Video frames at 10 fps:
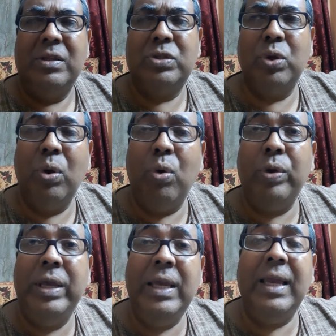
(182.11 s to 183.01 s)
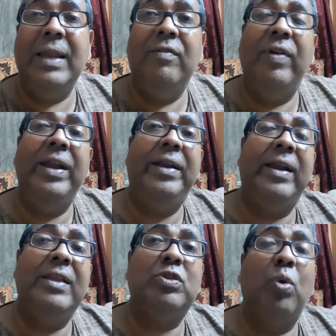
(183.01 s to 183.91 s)
So he
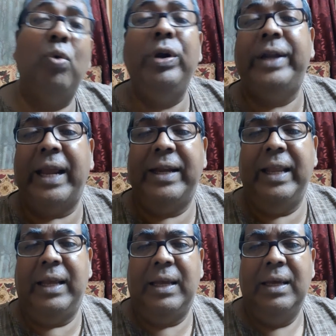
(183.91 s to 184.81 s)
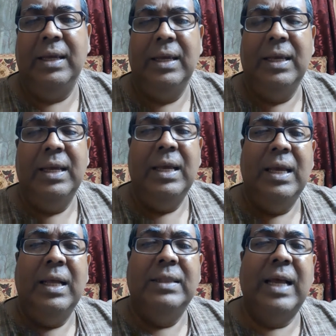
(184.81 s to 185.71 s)
invented his own technique,
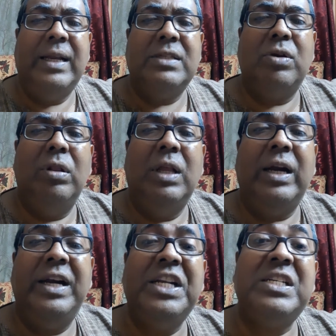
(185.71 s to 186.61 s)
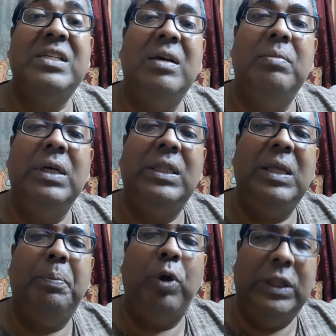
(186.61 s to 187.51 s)
that is called the
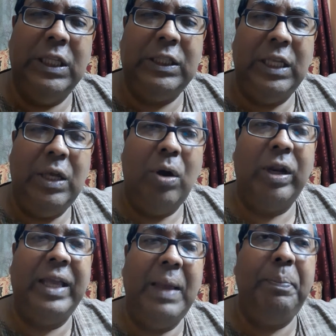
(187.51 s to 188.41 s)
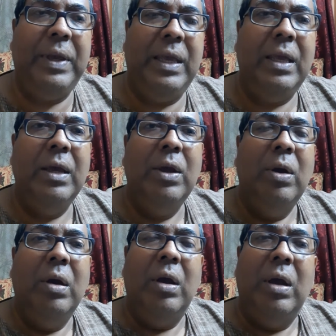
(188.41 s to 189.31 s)
Krishnamurti Paddhati or KP,
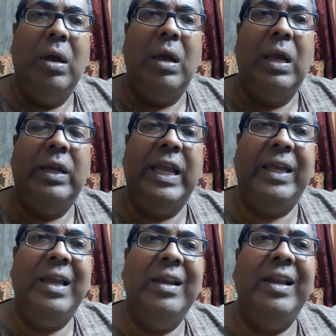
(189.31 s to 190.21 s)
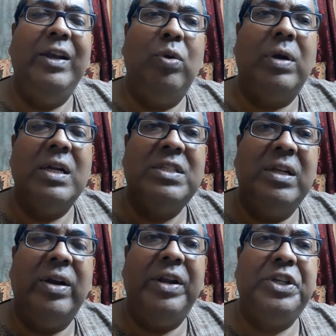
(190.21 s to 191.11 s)
taking into
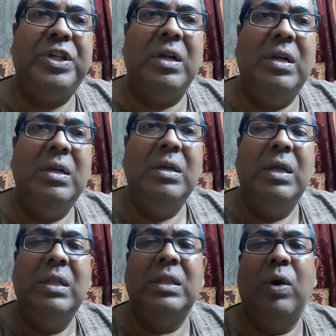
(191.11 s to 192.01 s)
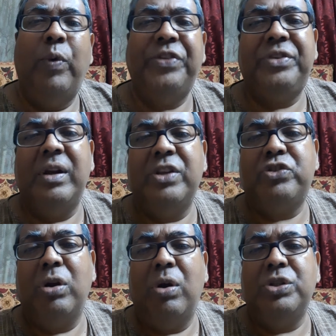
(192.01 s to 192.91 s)
consideration the Western
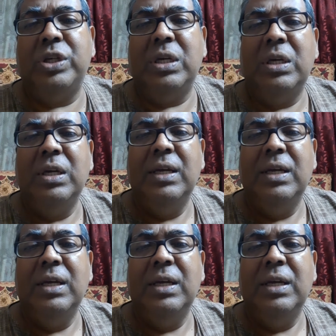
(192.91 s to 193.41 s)
astrology